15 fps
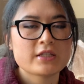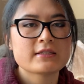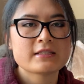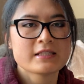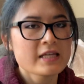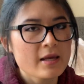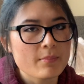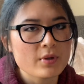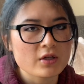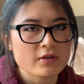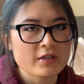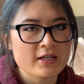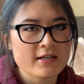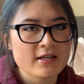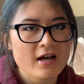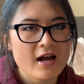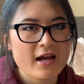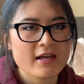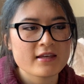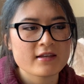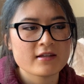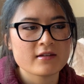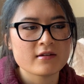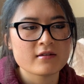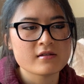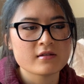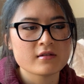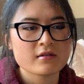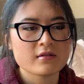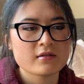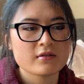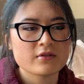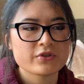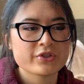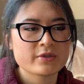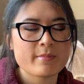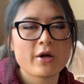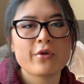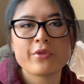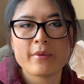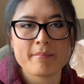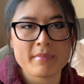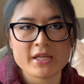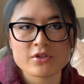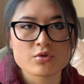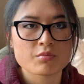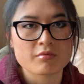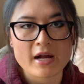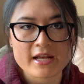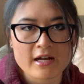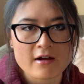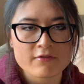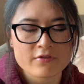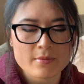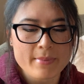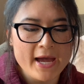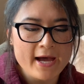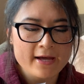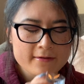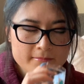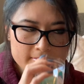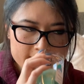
typically I can smell the mint right off the bat.